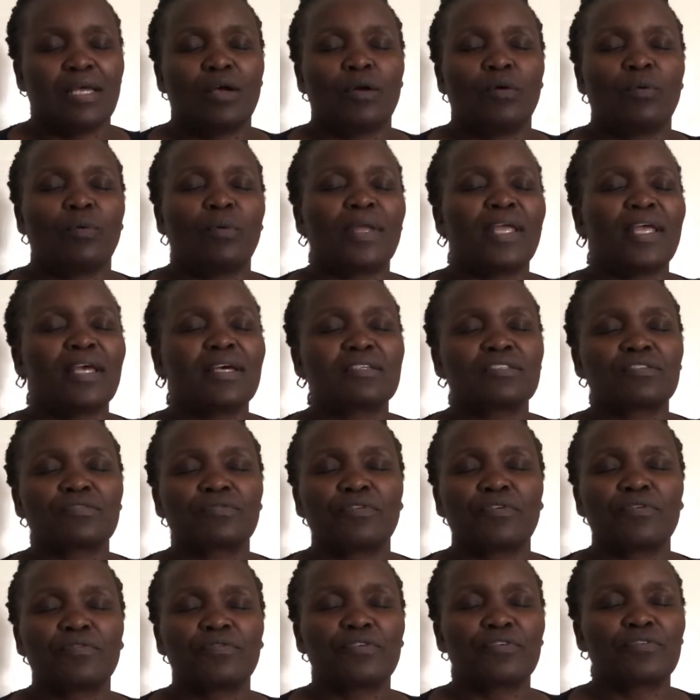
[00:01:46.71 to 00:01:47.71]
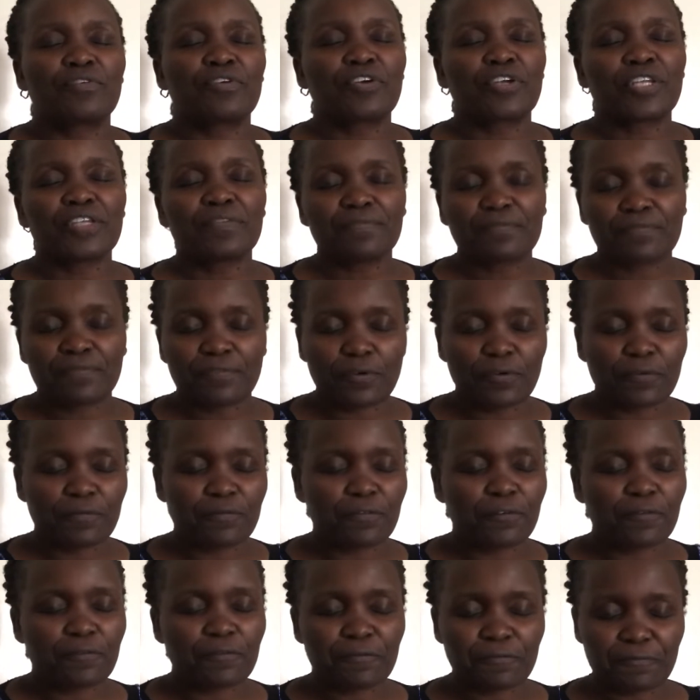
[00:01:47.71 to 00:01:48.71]
we ask for, forgive, for,
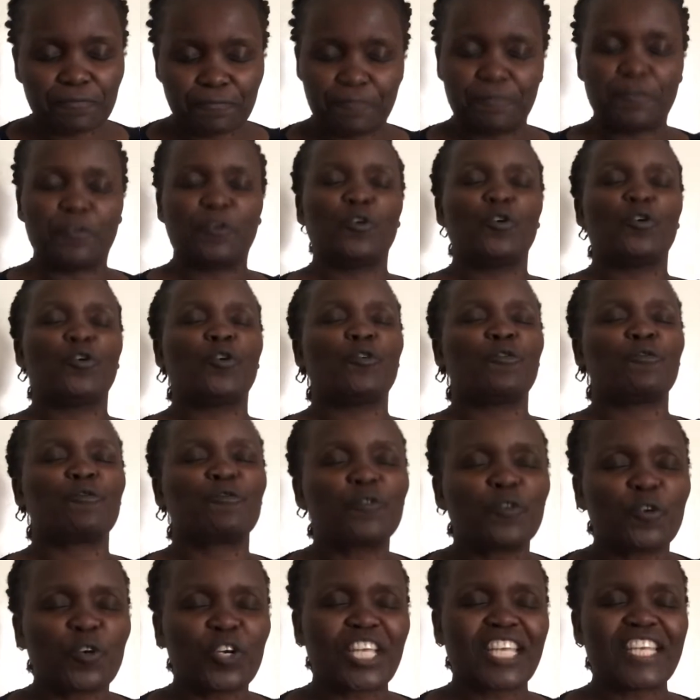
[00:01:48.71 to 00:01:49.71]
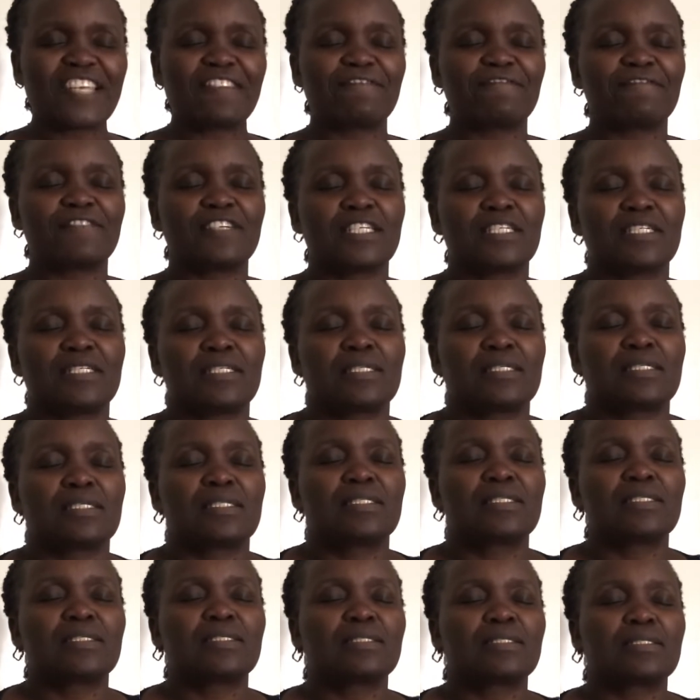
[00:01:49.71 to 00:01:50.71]
for, for forgiveness
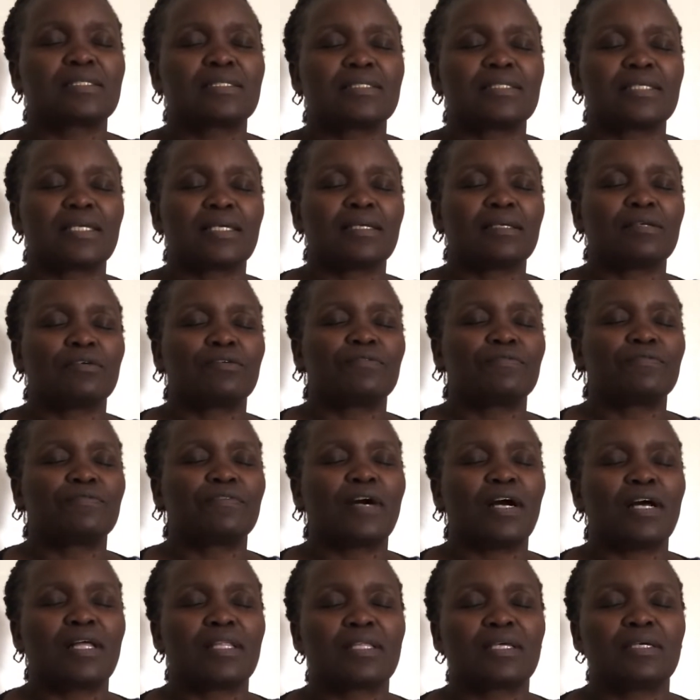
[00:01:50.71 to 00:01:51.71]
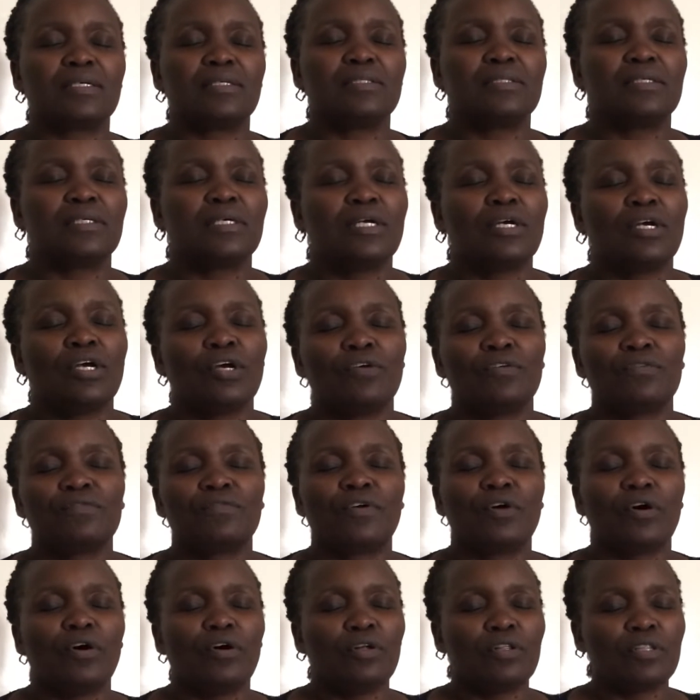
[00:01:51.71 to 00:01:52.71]
this day O oh father
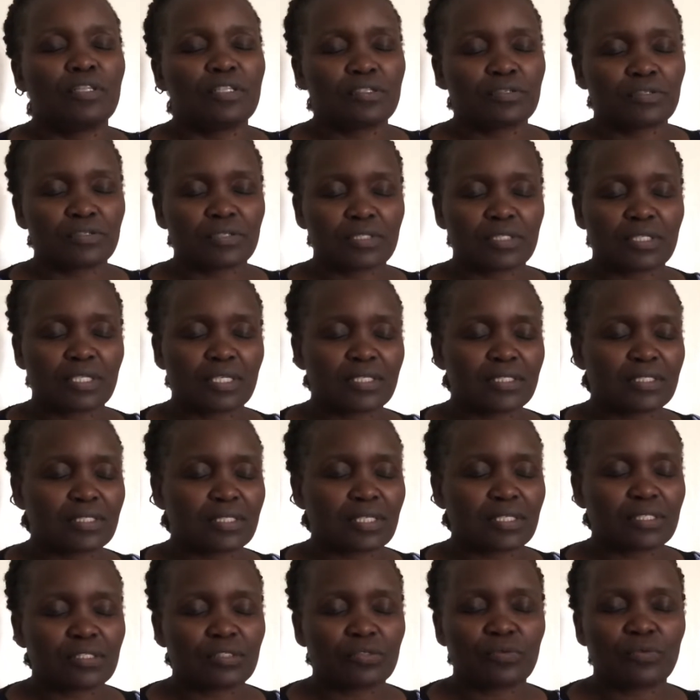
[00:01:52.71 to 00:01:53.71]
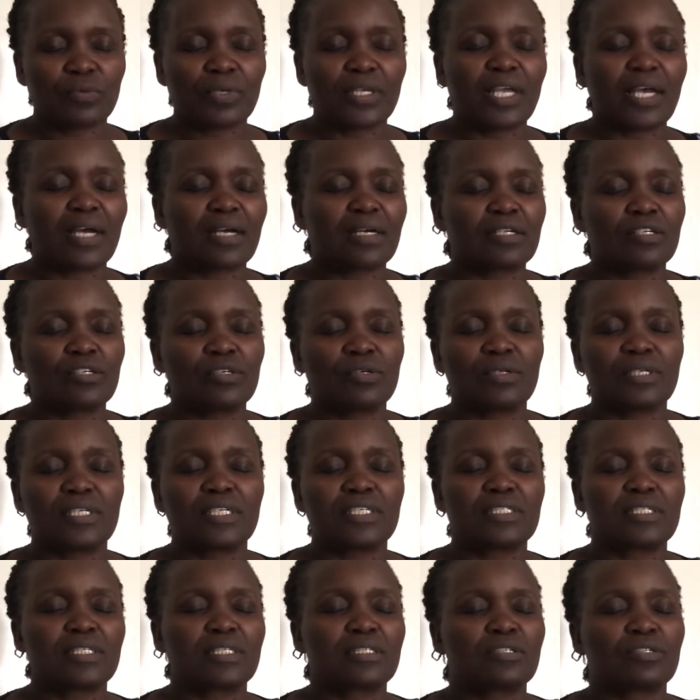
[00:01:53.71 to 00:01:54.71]
for all those things that we
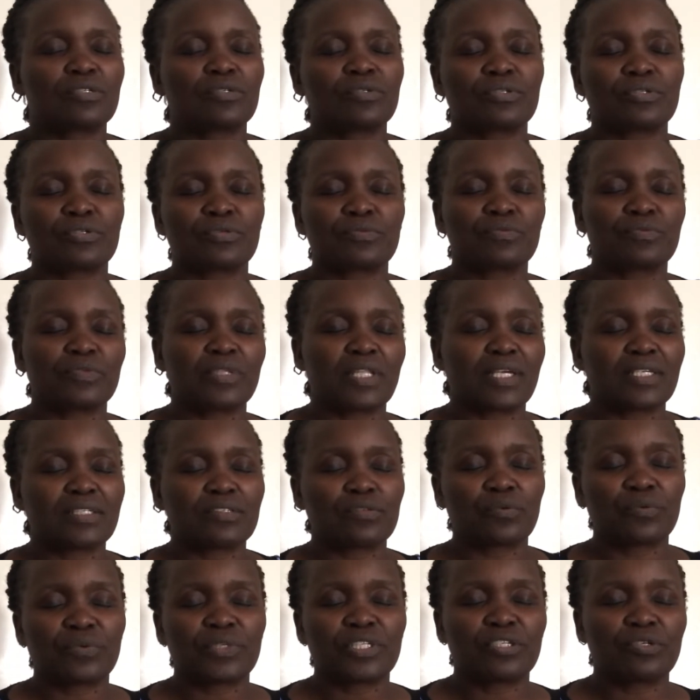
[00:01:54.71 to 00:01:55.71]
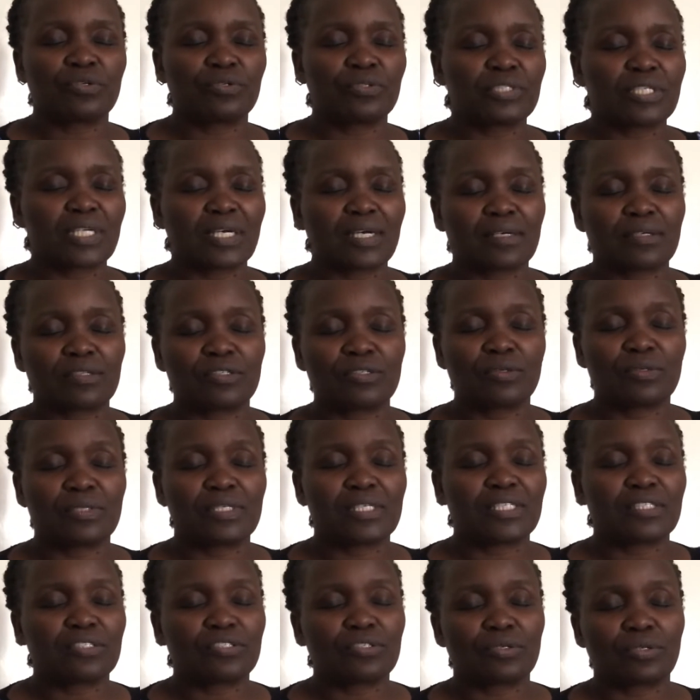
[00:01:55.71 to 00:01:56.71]
acknowledge and those that we don't
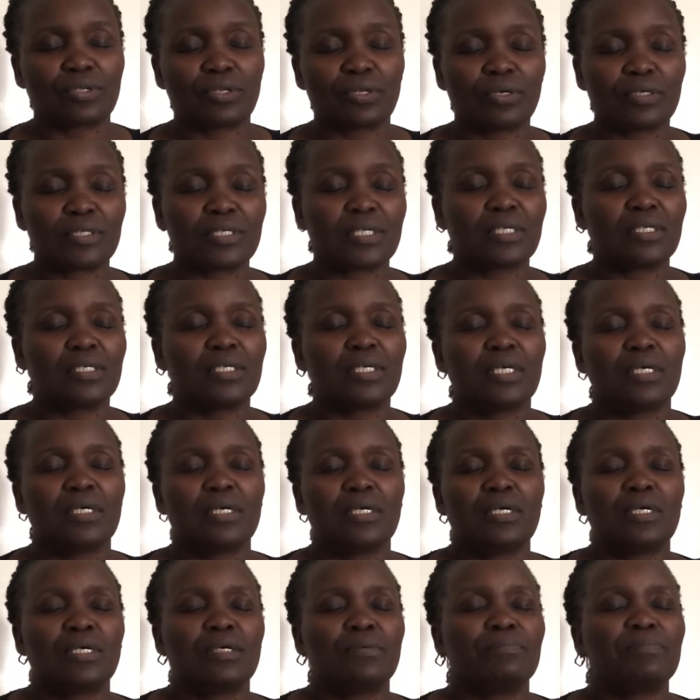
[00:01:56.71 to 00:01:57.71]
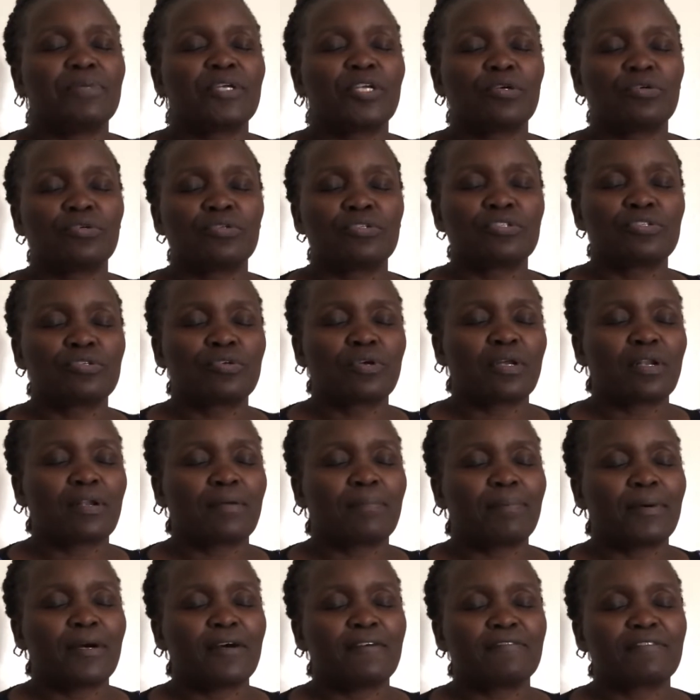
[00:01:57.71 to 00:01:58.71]
acknowledge O oh lord because you are a
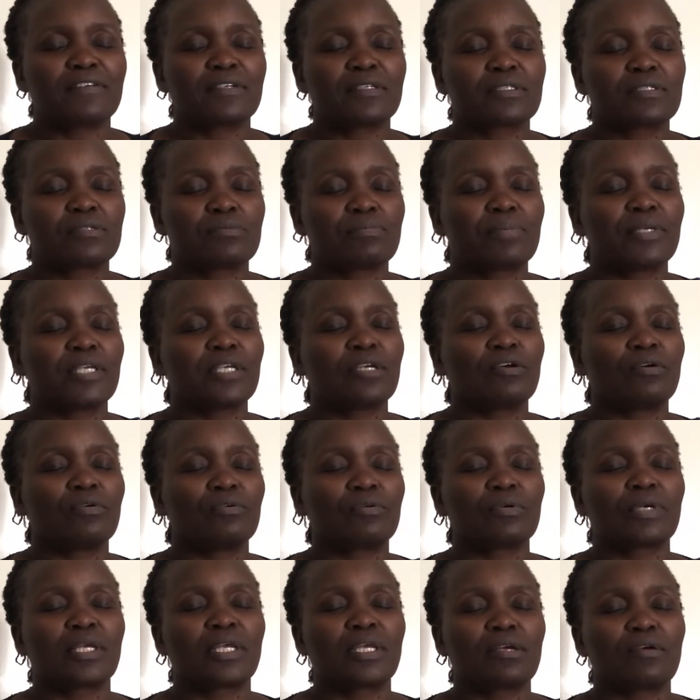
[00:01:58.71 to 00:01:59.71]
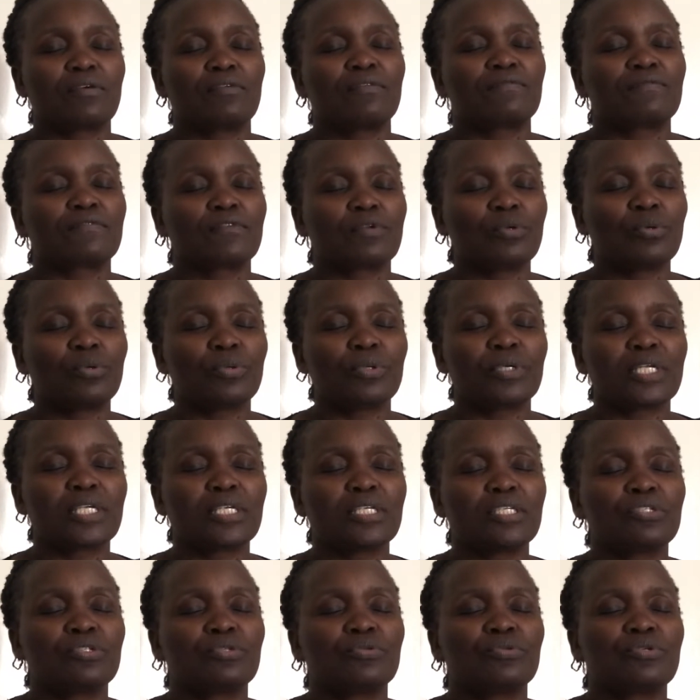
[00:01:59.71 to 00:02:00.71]
perfect being, O King of glory,
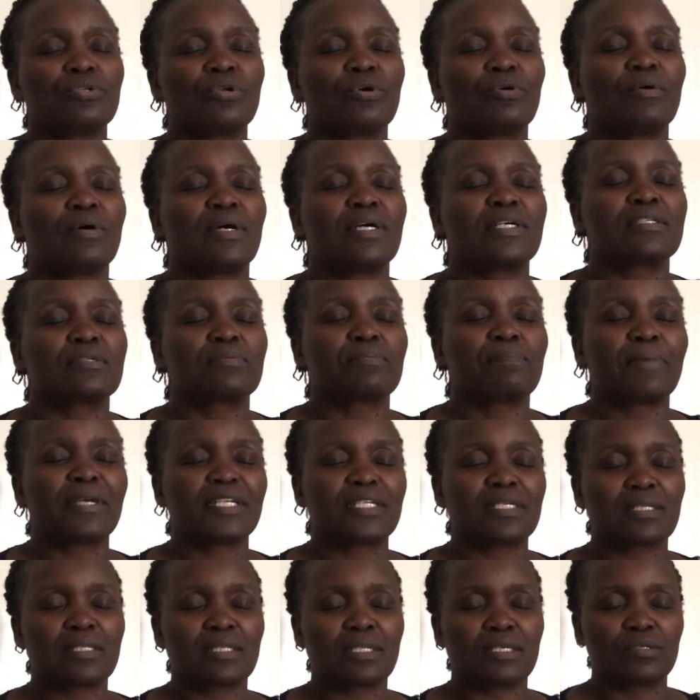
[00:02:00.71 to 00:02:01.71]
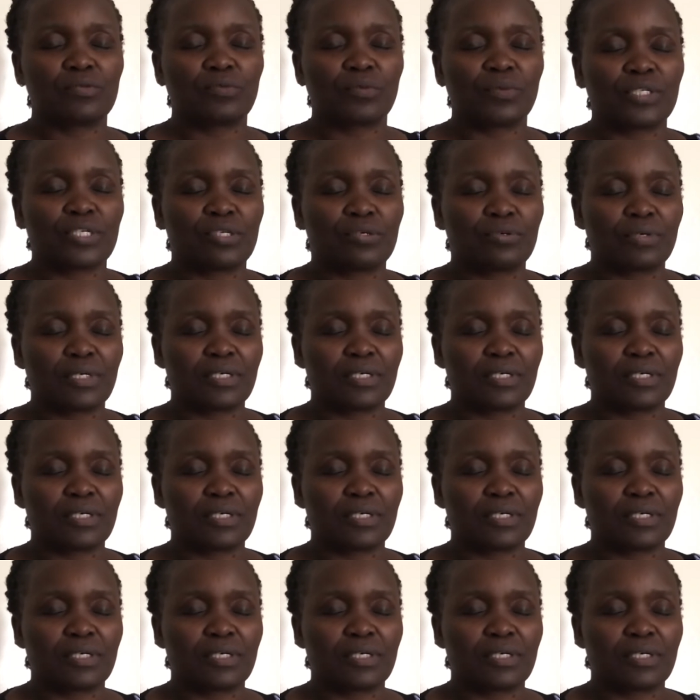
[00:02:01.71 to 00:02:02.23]
you know us better than we know